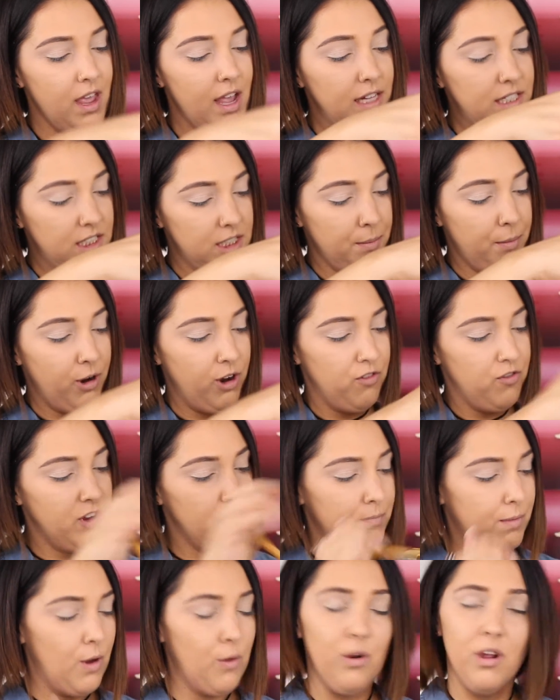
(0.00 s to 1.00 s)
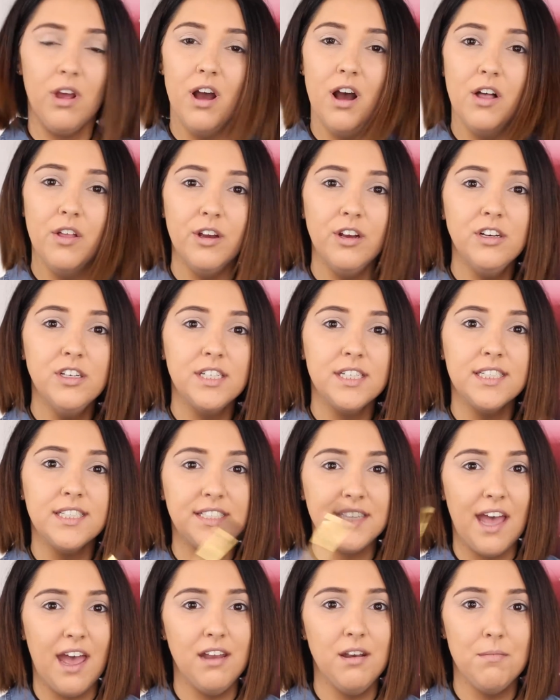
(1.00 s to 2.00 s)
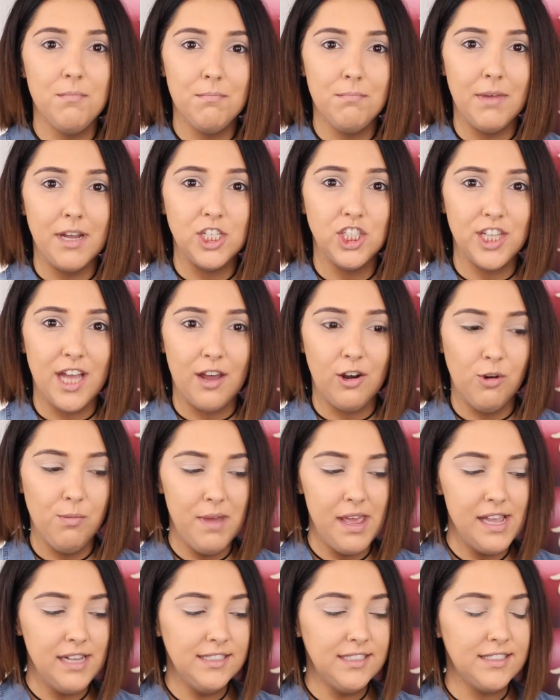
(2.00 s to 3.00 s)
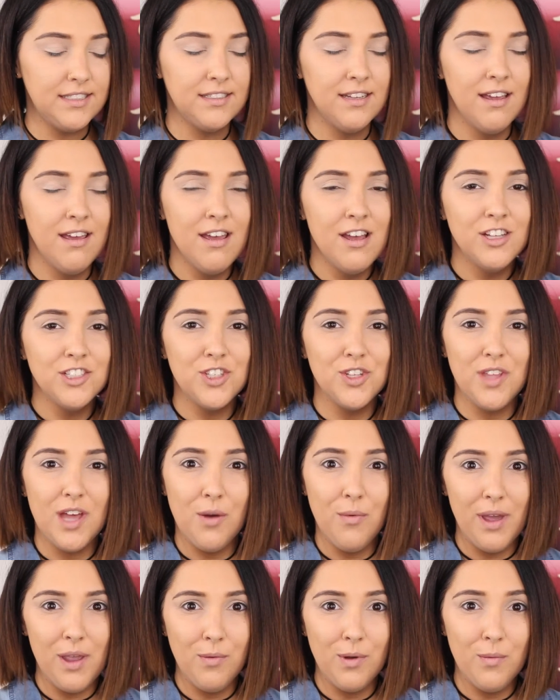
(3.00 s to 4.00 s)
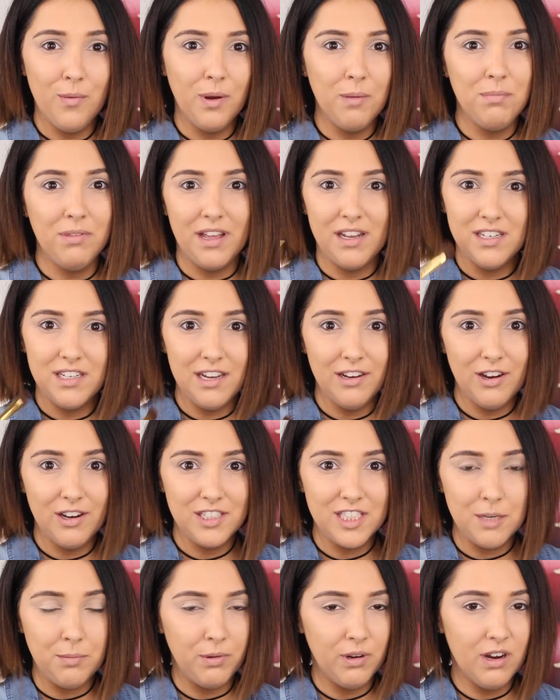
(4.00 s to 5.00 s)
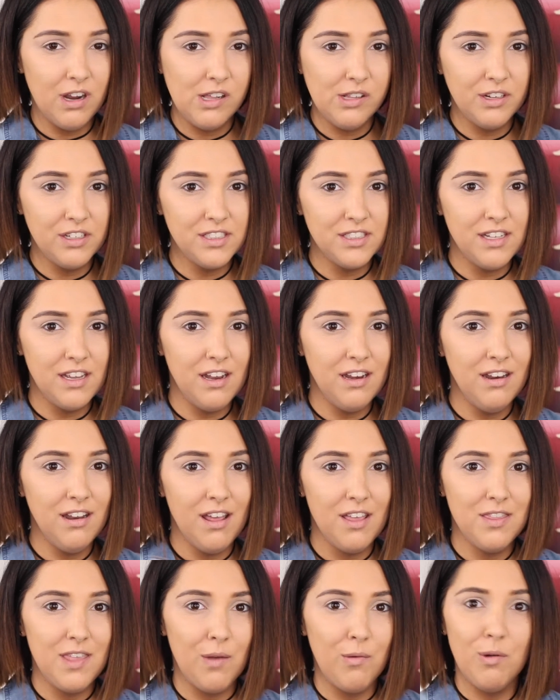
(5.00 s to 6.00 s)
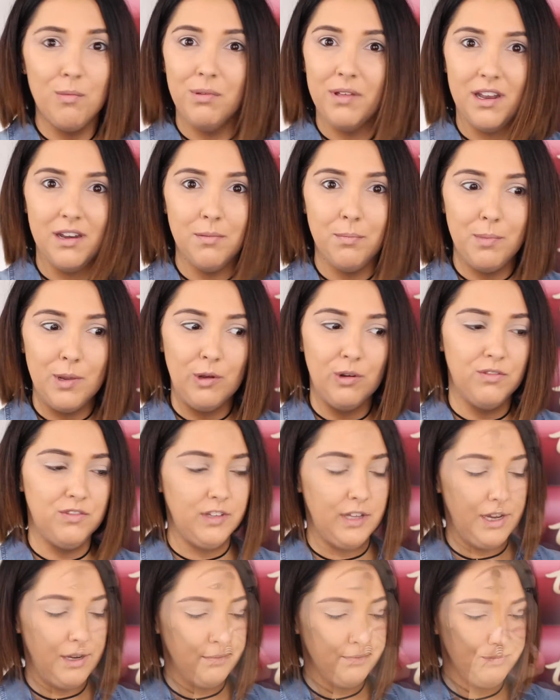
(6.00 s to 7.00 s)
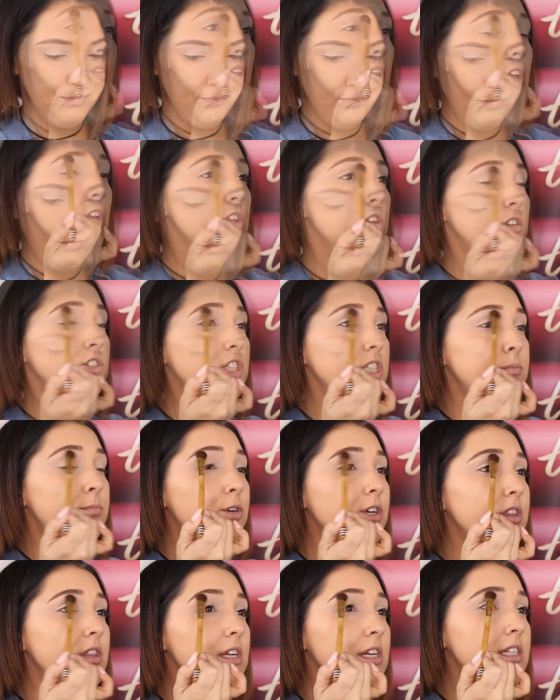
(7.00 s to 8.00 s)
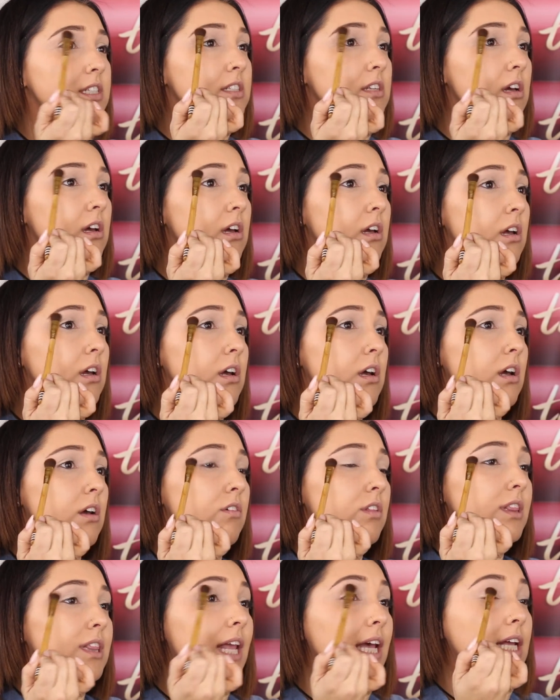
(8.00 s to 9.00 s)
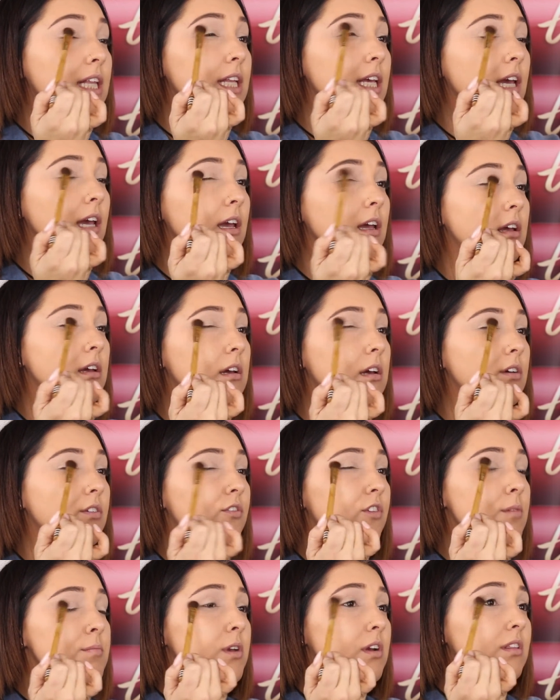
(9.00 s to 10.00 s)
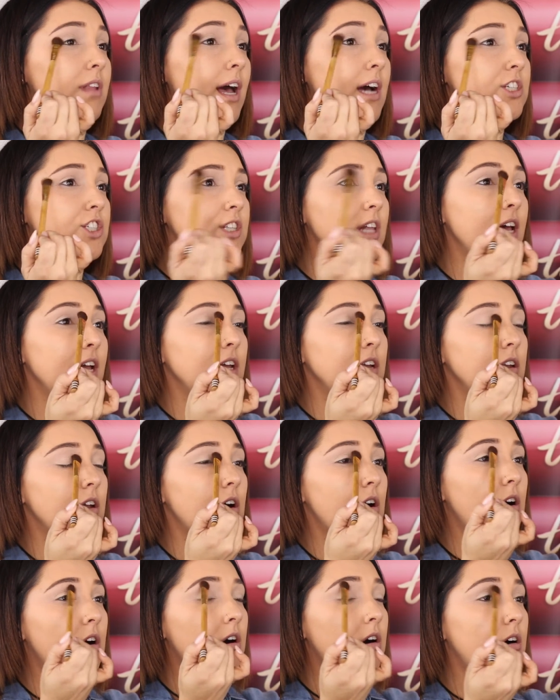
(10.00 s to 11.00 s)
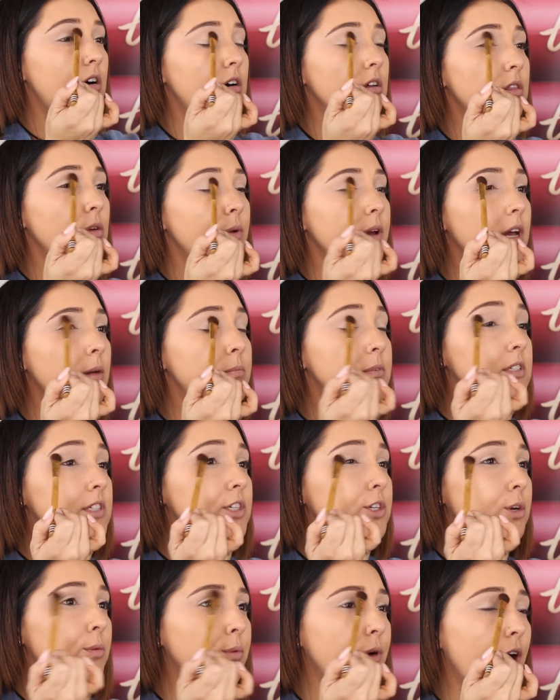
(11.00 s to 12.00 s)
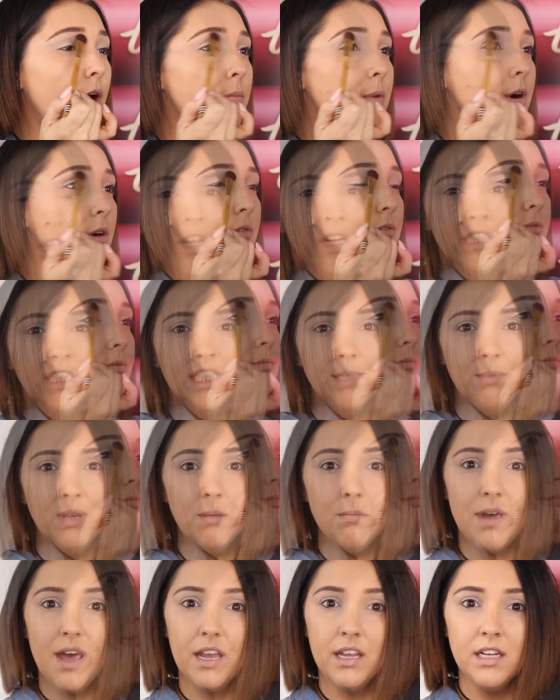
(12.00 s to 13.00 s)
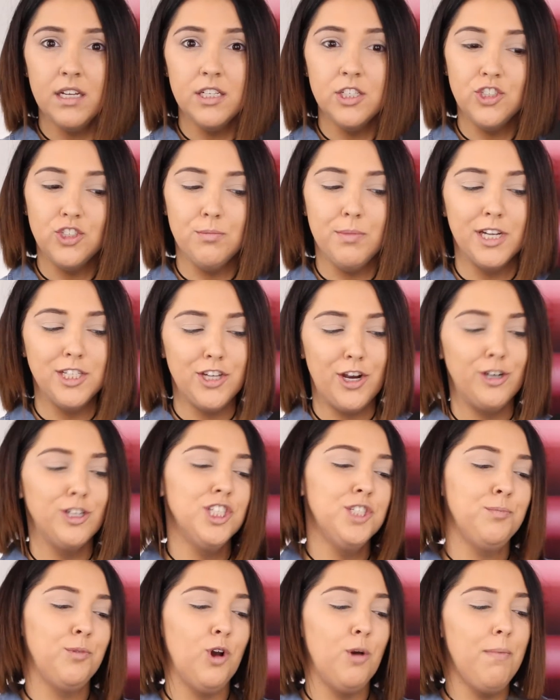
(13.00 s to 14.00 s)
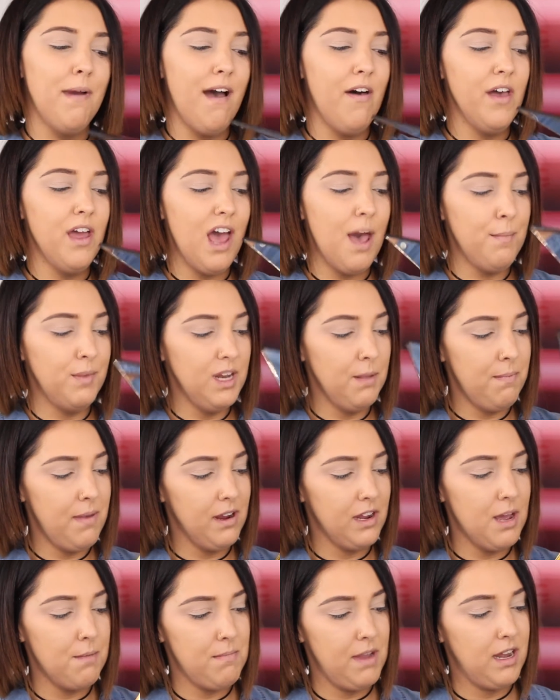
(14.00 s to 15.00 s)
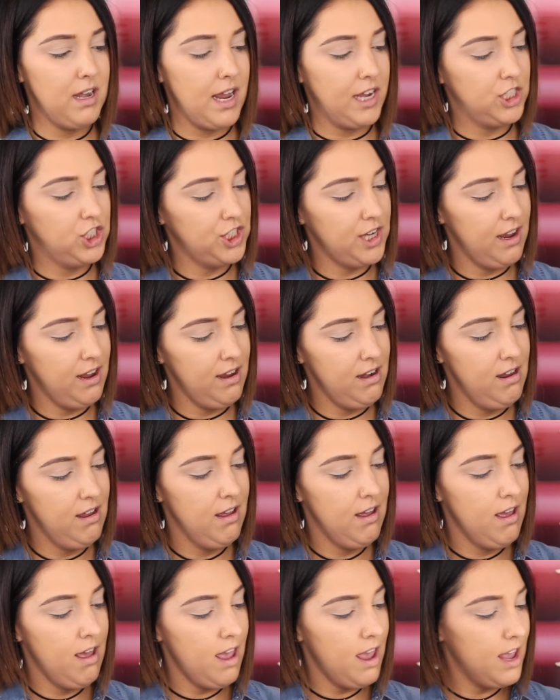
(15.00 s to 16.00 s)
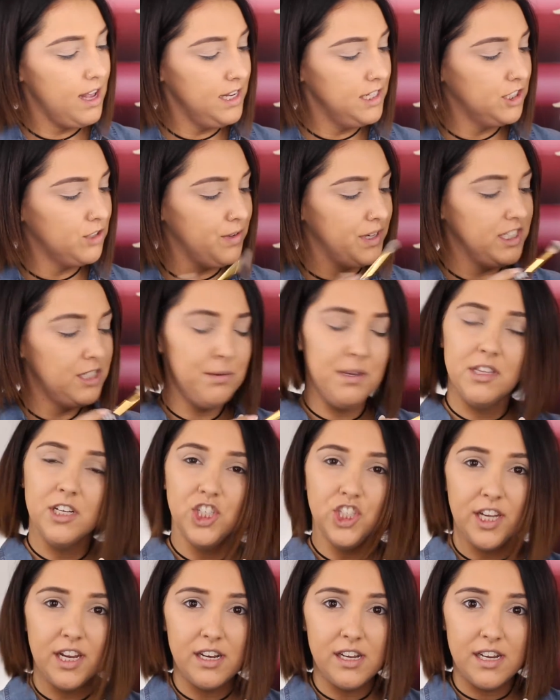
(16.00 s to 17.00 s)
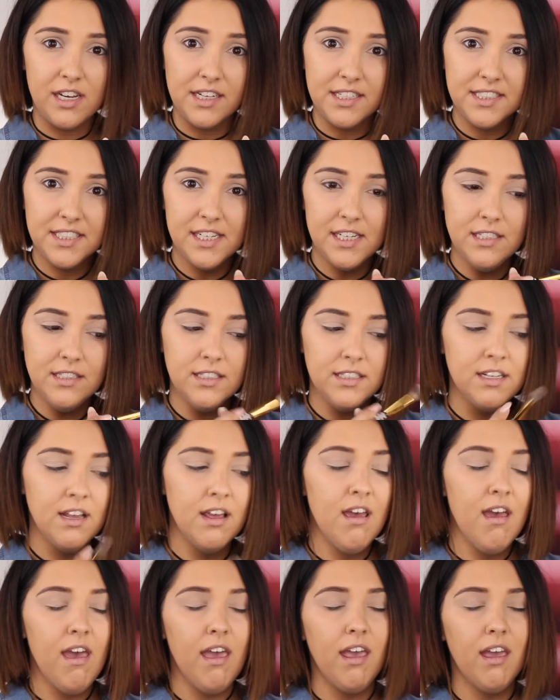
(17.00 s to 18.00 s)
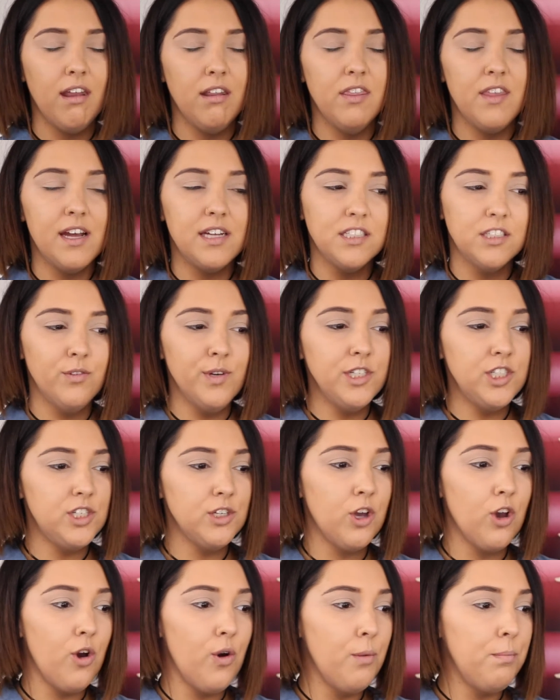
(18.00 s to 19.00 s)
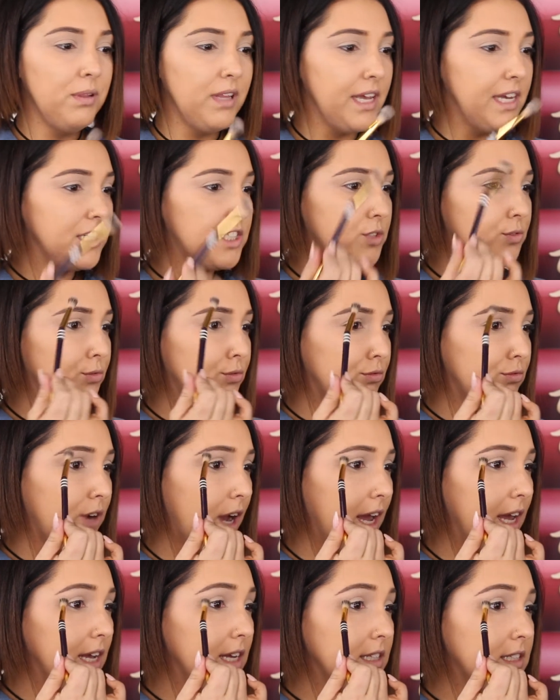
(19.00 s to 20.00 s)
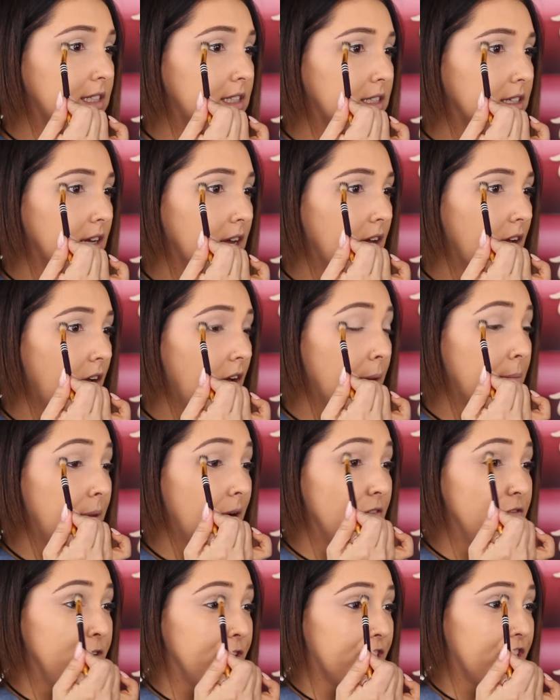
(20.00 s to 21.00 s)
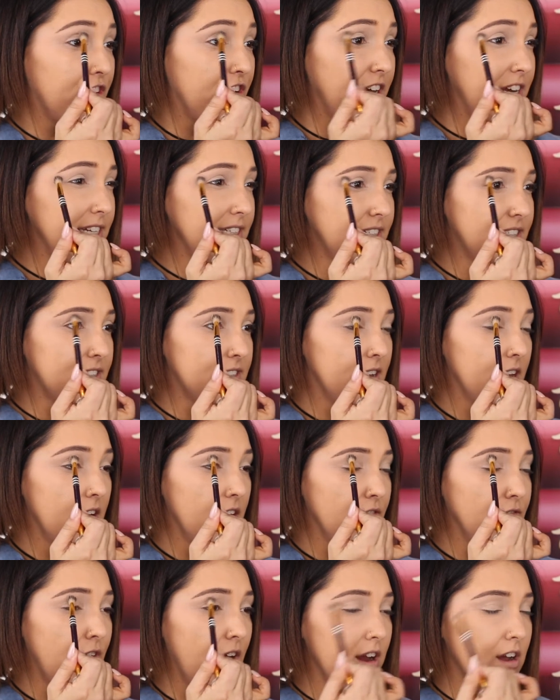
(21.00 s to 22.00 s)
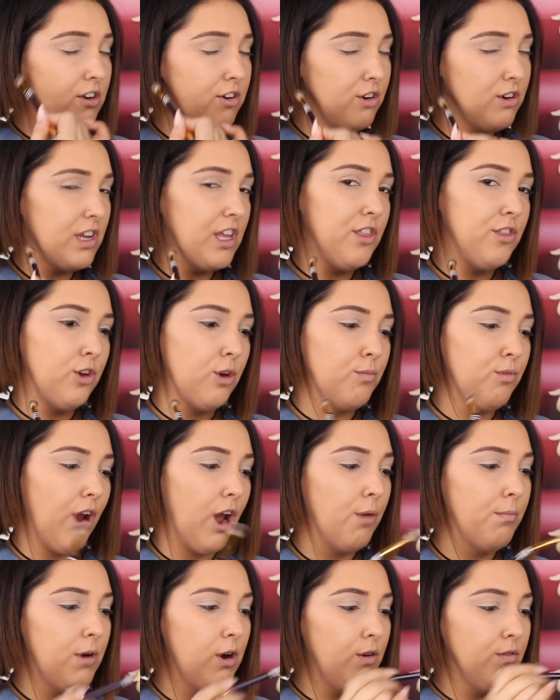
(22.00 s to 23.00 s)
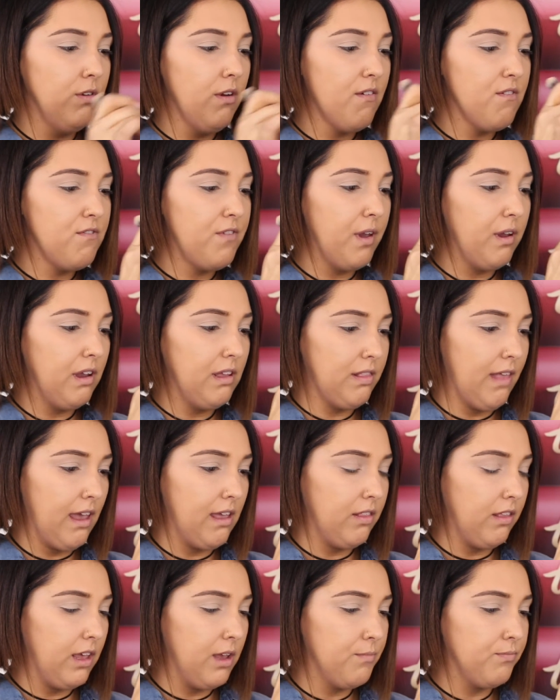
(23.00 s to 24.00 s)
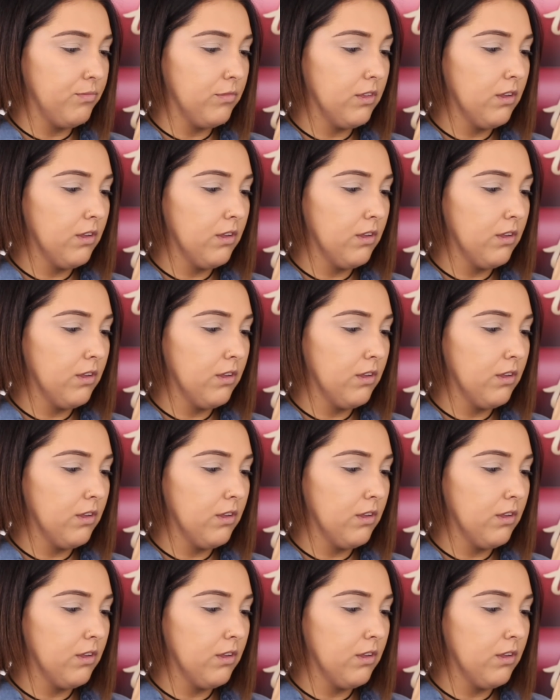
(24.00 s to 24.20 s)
It's the perfect bone color to set my shadow base, so that way when we're blending our deeper colors in, they will blend beautifully. And you'll just put this lightly from your lash line all the way up into your brow bone. Moving back into my Tarteist Pro palette, I'm going to pick up my next shade. It is going to be the shade Innocent, and that's going to go placed right above your crease, right underneath your brow bone, very lightly.